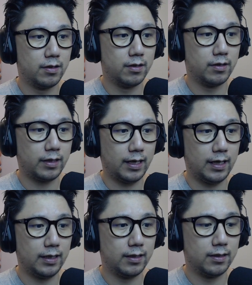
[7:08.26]
Okay.
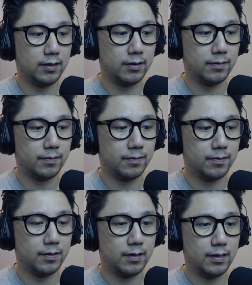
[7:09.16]

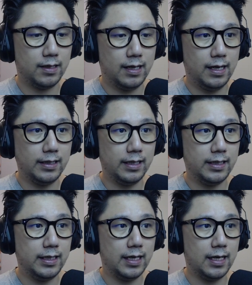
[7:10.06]
And then
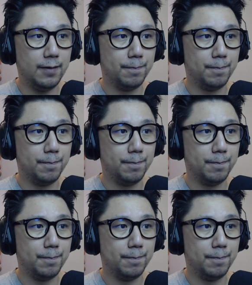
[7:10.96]
here